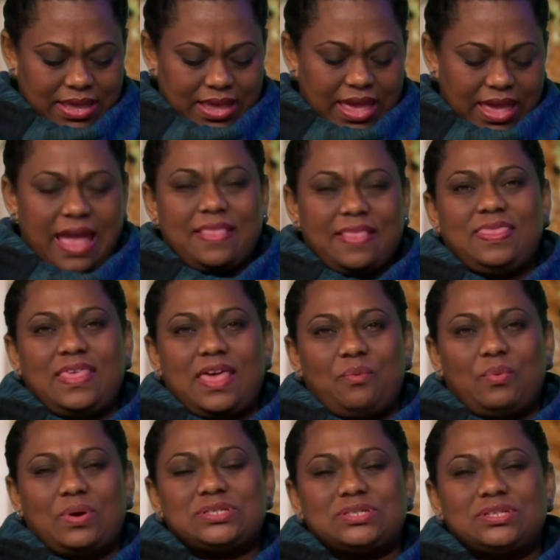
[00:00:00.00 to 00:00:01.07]
and there
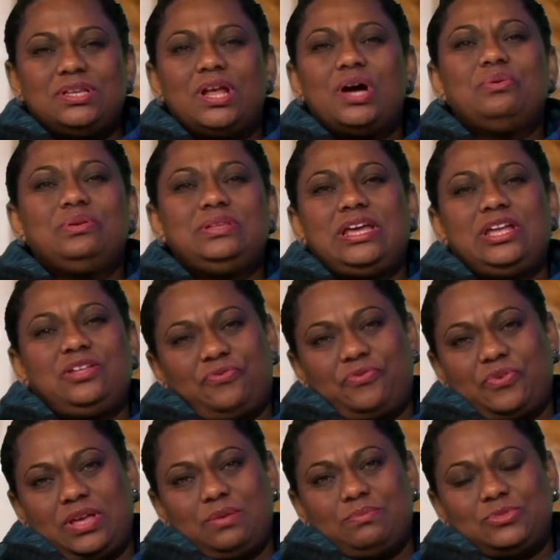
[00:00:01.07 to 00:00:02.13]
was no need
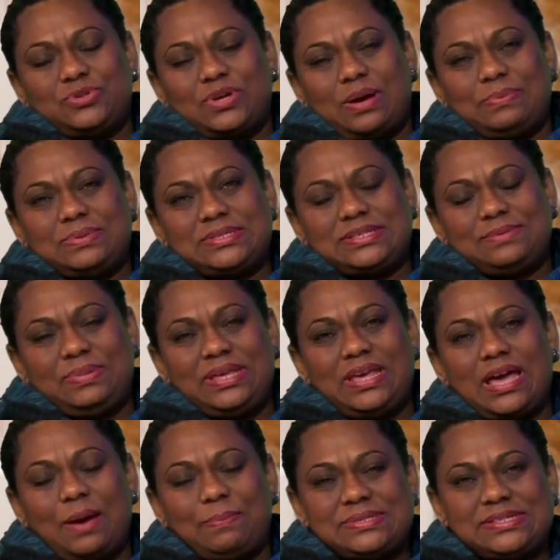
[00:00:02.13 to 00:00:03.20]
for him to ups be
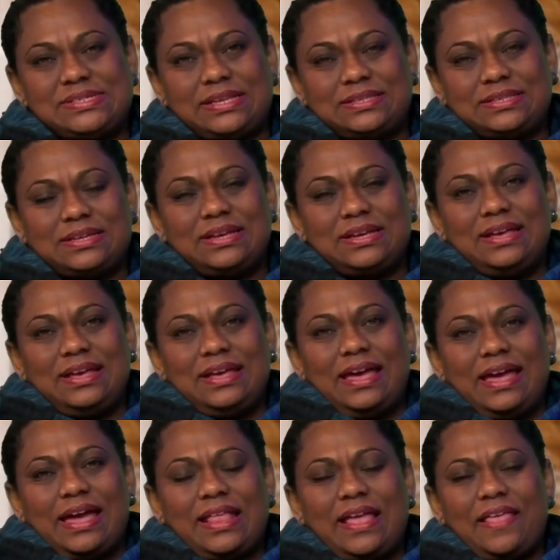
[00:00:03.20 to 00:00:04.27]
upset.
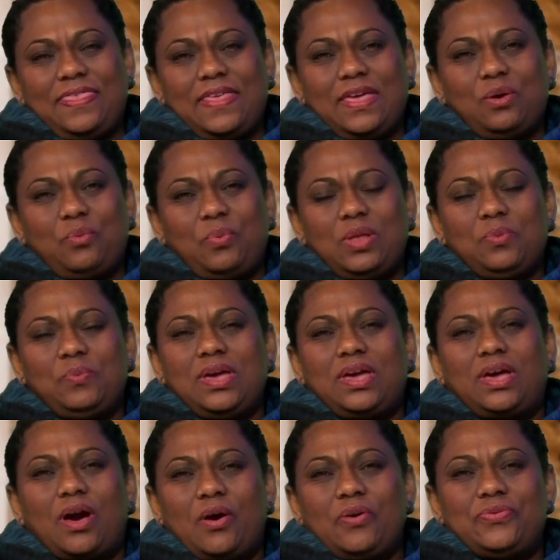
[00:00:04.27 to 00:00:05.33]
And I think when we
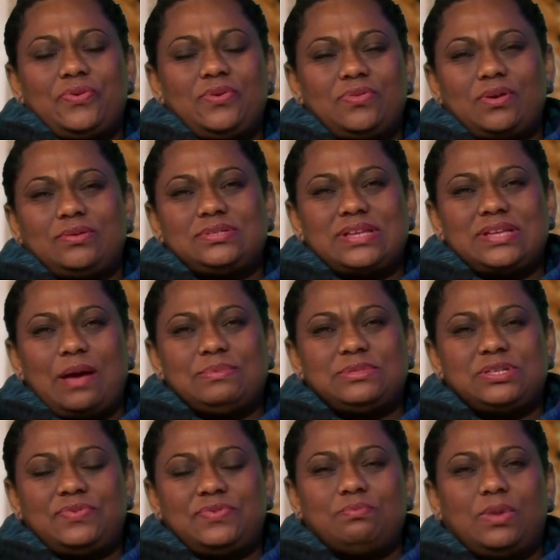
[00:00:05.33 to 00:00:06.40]
go through those times
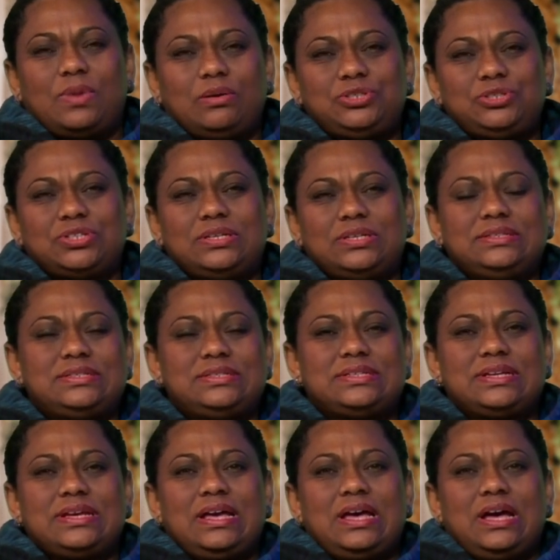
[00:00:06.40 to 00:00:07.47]
of emotions,
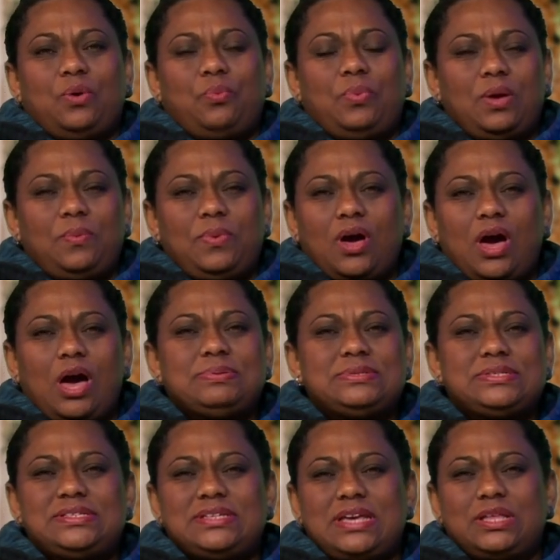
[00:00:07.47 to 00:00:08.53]
where we're
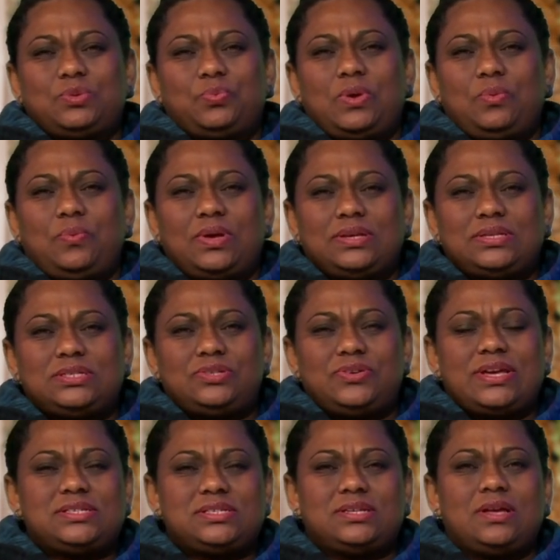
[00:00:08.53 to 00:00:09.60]
upset, when we're
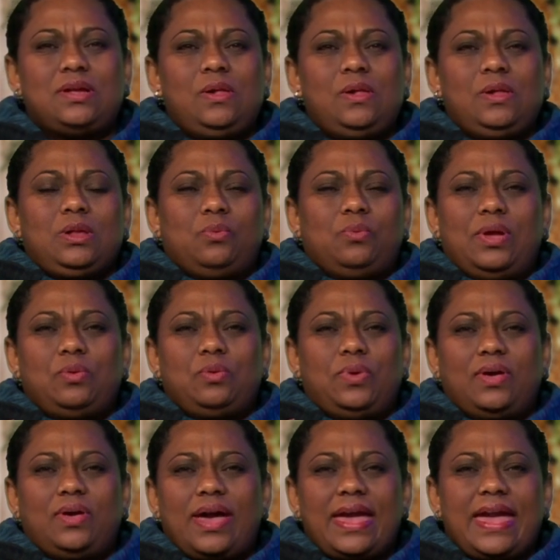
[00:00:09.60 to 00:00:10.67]
stressed, when
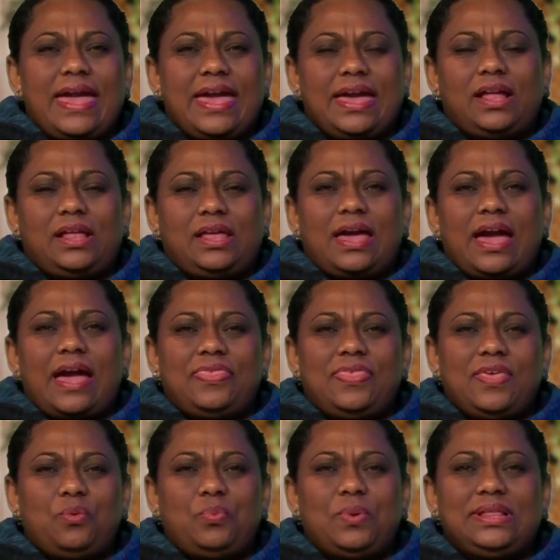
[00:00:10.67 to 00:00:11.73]
we are angry, I
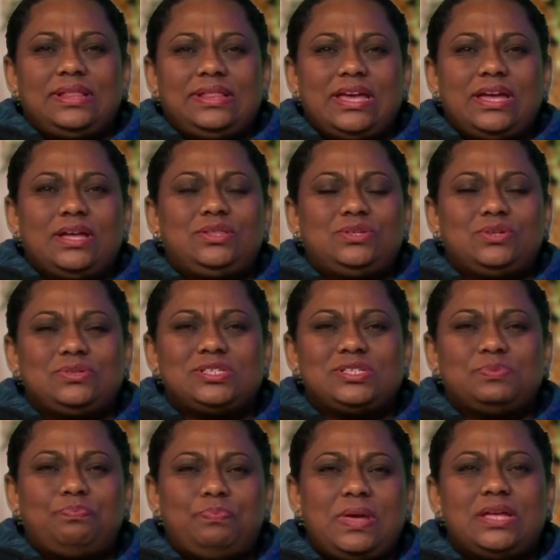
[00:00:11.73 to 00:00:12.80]
think we need to
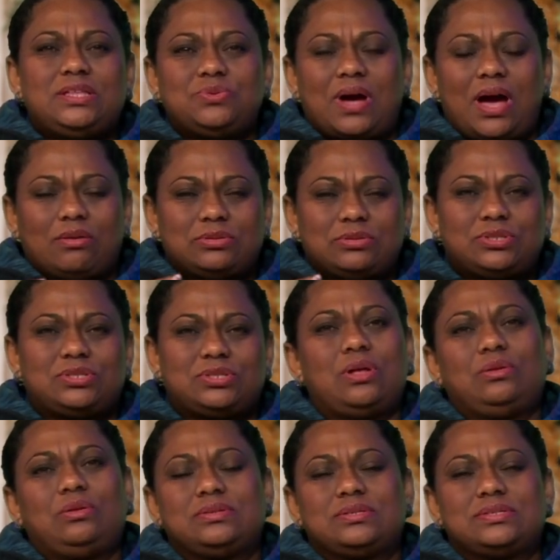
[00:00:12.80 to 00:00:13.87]
speak to our
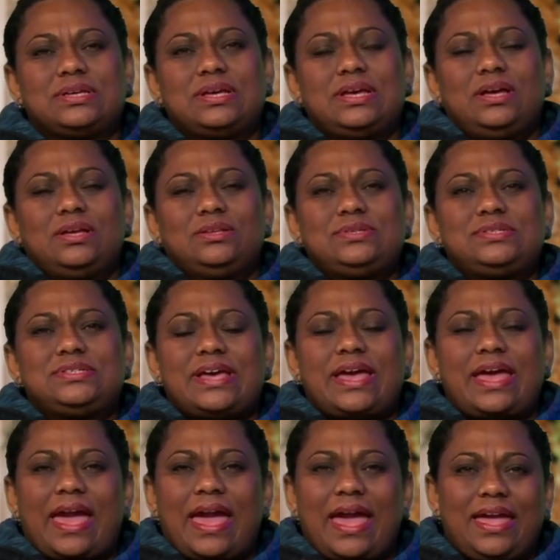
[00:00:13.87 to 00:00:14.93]
souls to
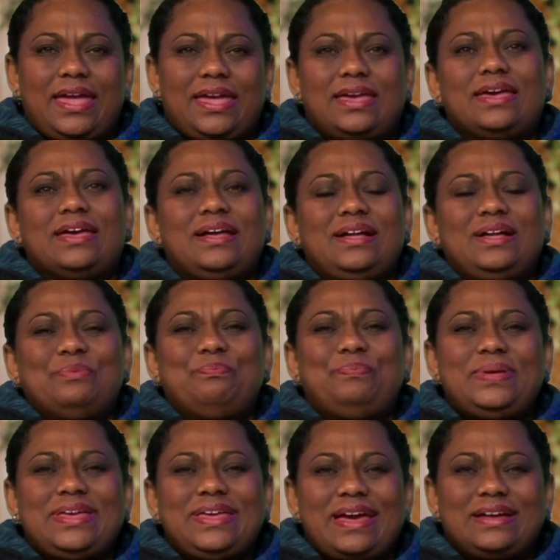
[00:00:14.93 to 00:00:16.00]
say, hey,
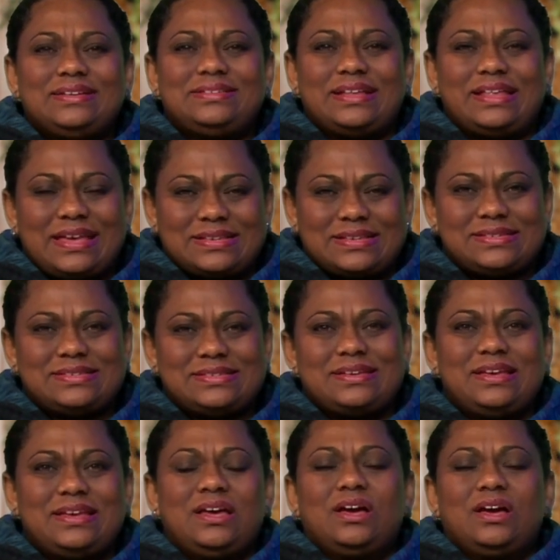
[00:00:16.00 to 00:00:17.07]
be at rest.
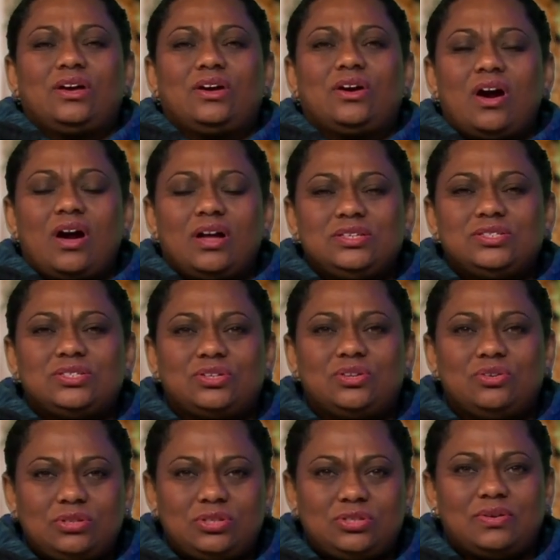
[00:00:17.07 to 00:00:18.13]
God is
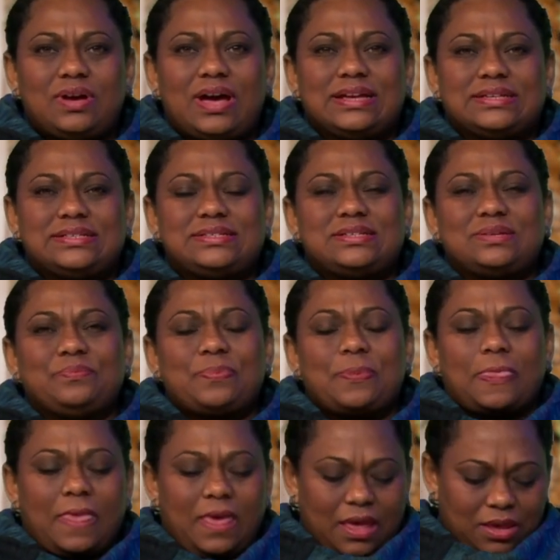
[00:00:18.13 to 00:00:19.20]
good to us.
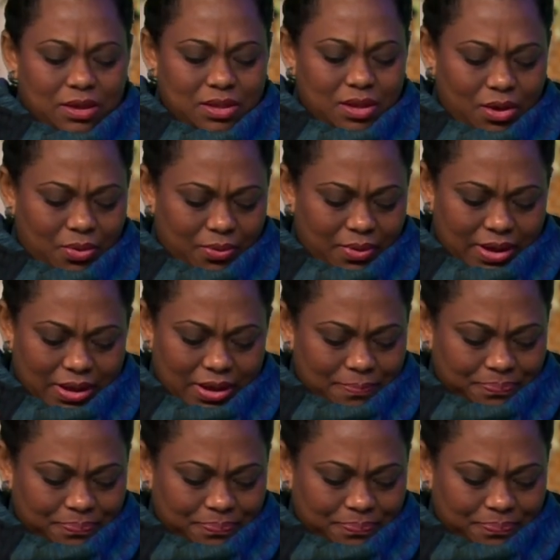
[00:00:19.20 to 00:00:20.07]
You know, um,